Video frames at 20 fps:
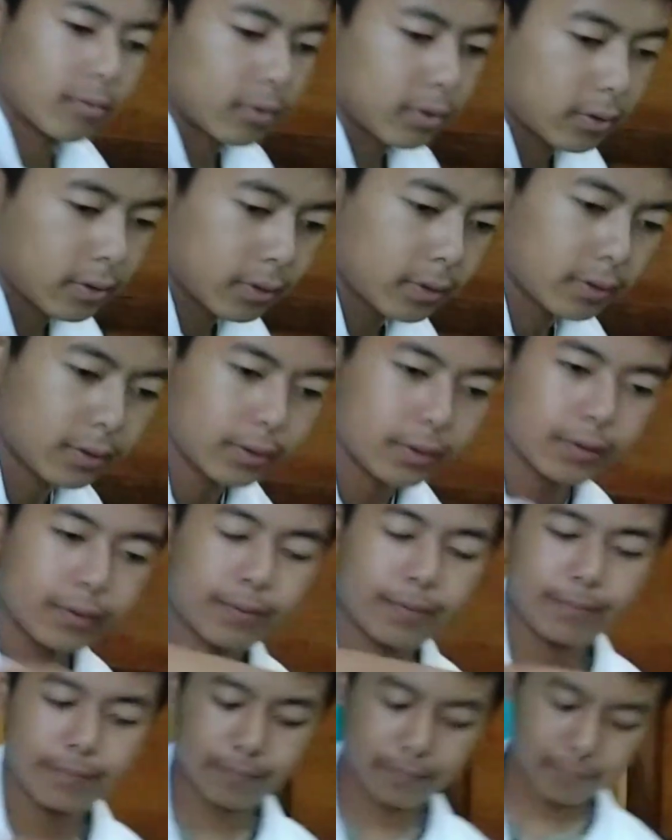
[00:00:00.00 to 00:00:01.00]
and
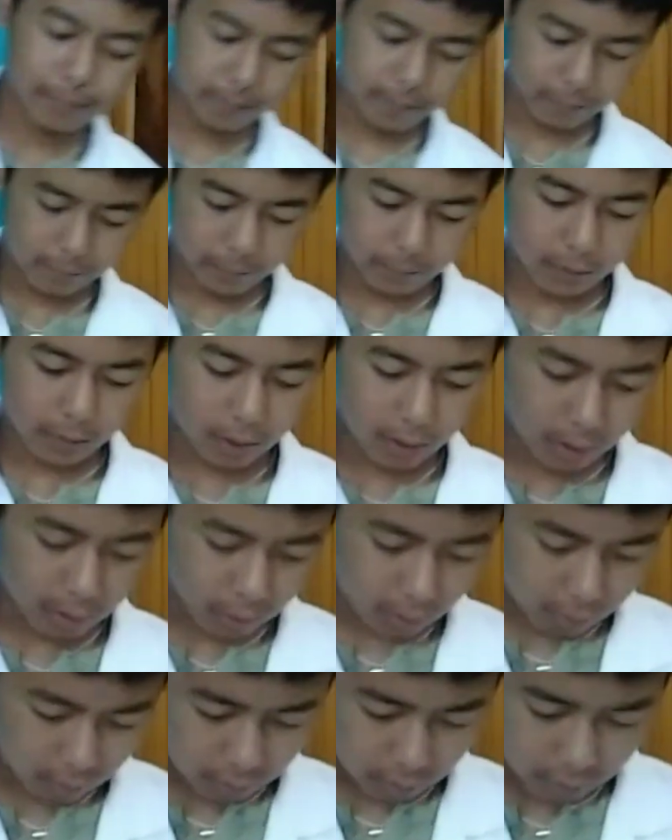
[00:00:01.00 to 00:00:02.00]

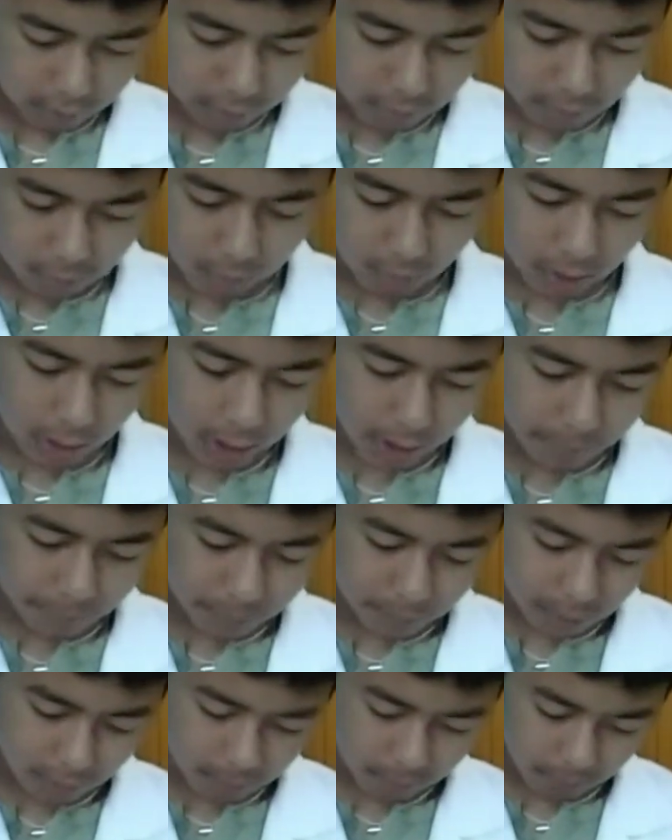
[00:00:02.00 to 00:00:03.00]
I also have
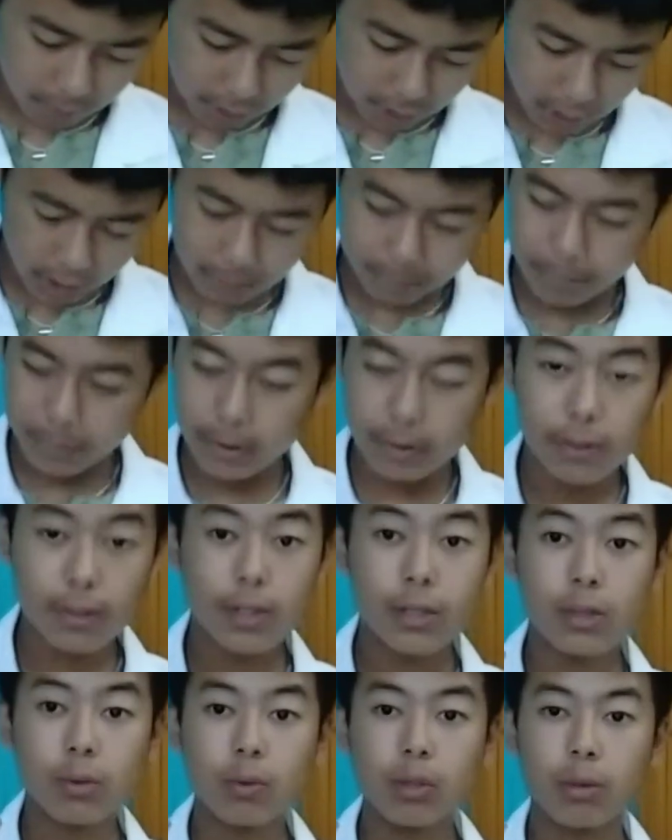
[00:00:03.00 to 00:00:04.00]
some
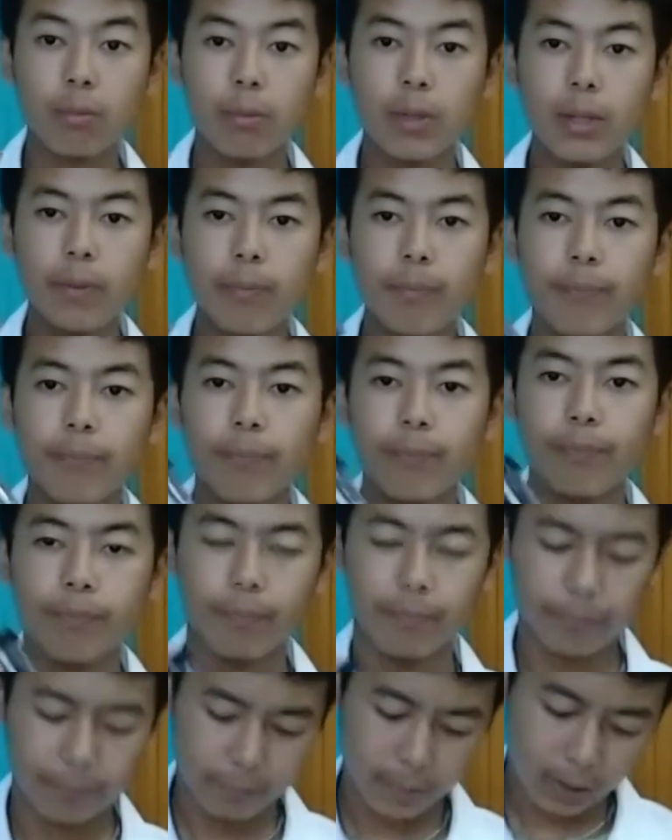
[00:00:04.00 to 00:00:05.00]
eyepieces with me
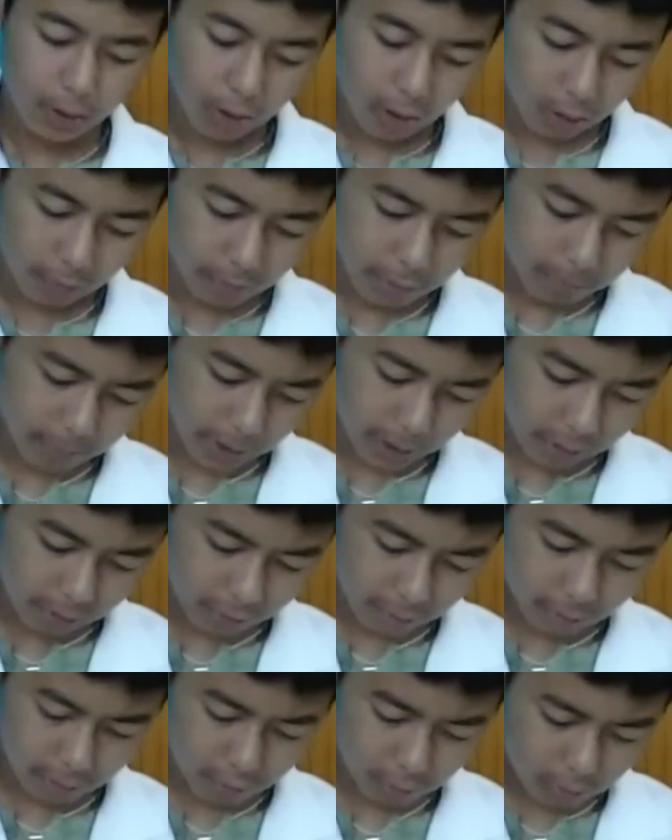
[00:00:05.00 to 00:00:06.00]
of the
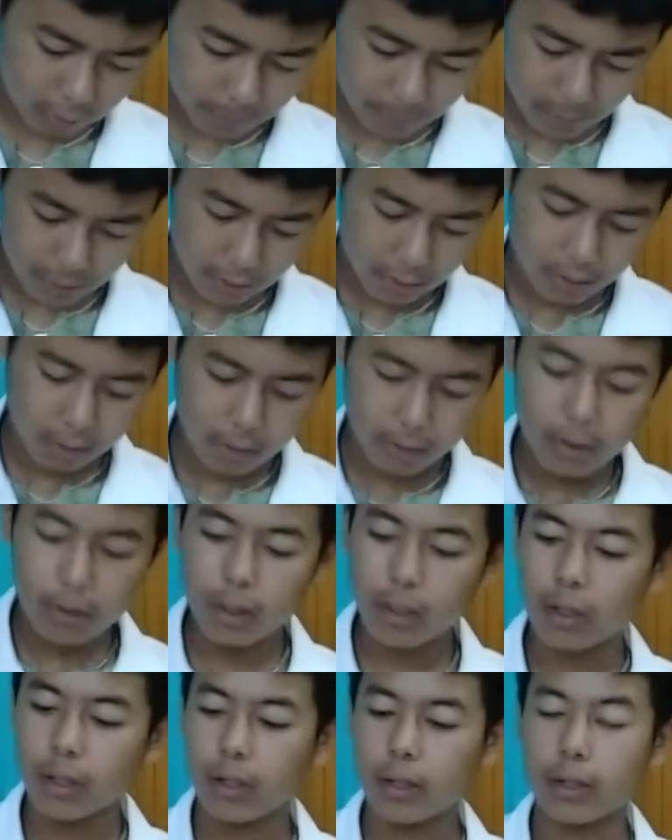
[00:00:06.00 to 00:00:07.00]
microscope
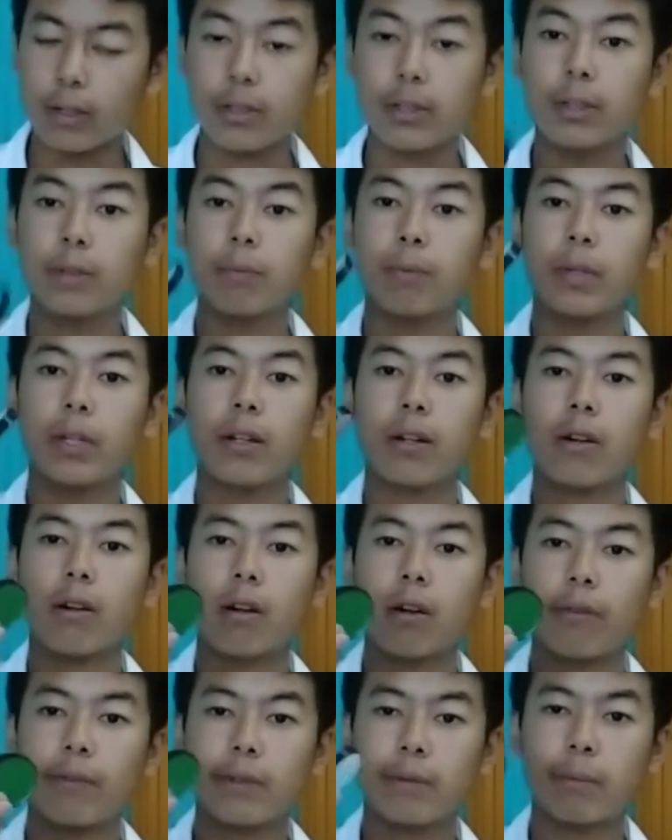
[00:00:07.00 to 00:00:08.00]
and mirror
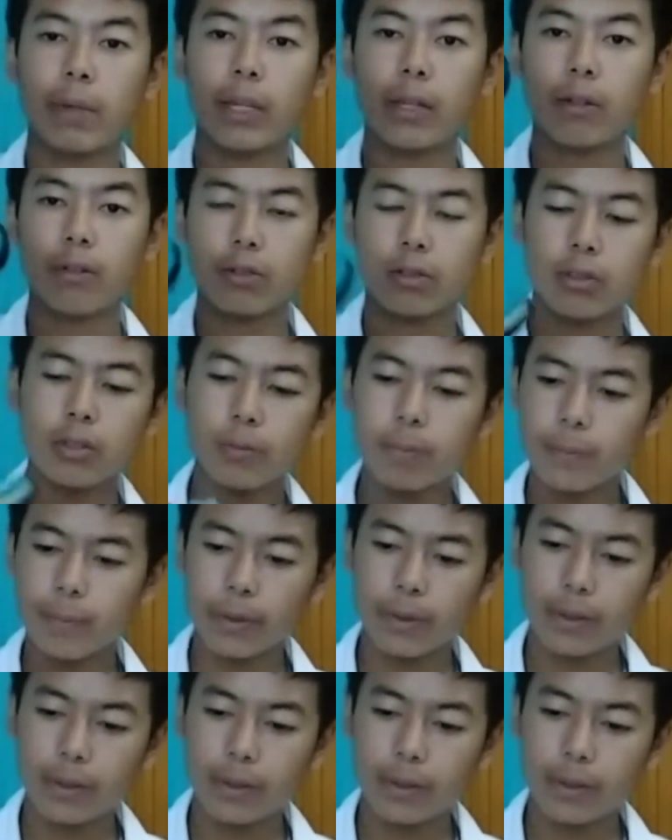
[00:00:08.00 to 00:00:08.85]
of the microscope.